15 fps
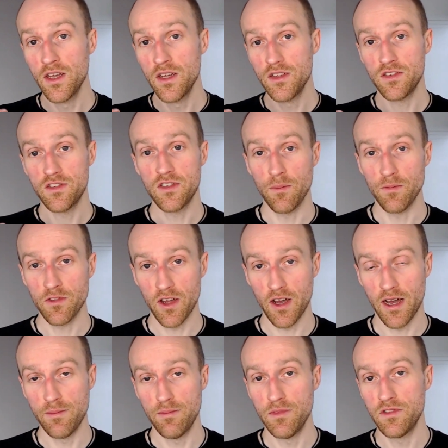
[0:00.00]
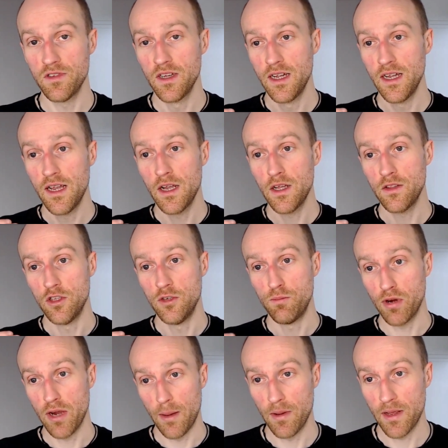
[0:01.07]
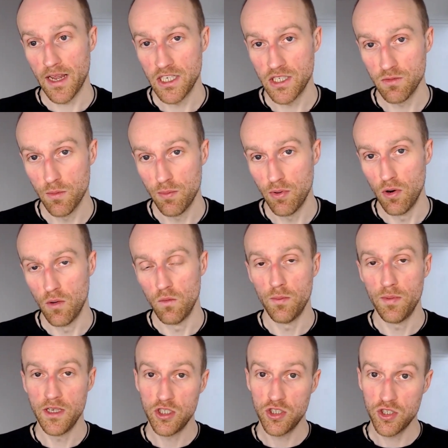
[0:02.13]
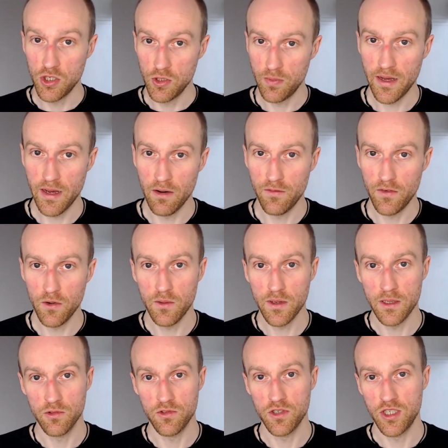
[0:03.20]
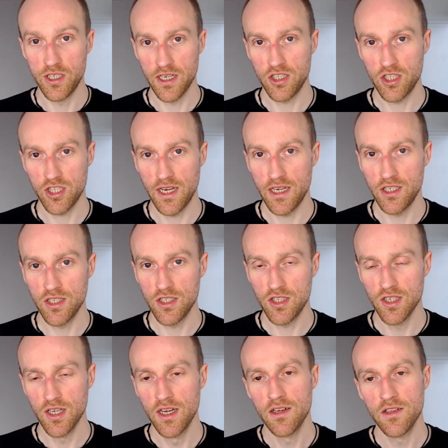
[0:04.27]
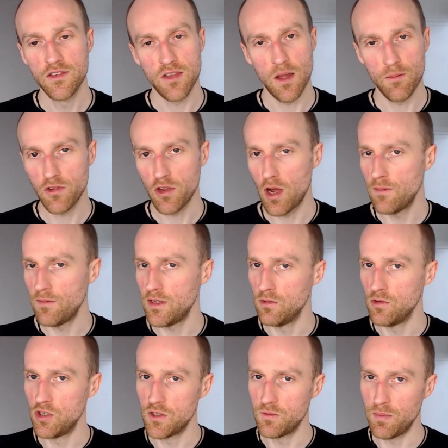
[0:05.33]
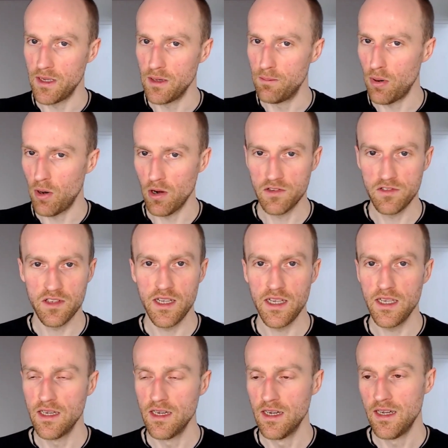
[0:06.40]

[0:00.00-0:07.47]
sometimes the pre-application report will be super helpful. It will suggest changes. Sometimes it will just be a policy.